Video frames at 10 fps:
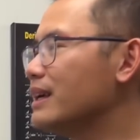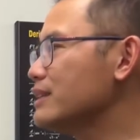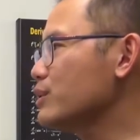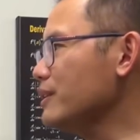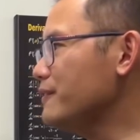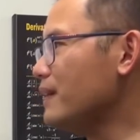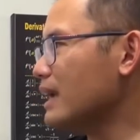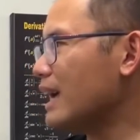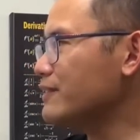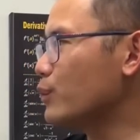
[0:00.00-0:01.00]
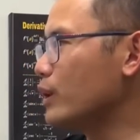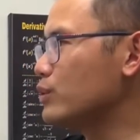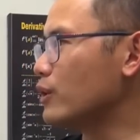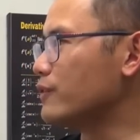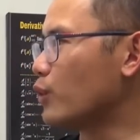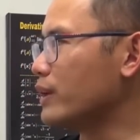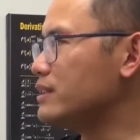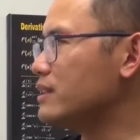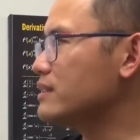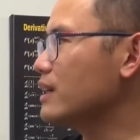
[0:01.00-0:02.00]
So in fact, I have a way to avoid
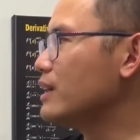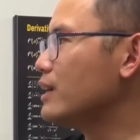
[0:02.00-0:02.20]
this.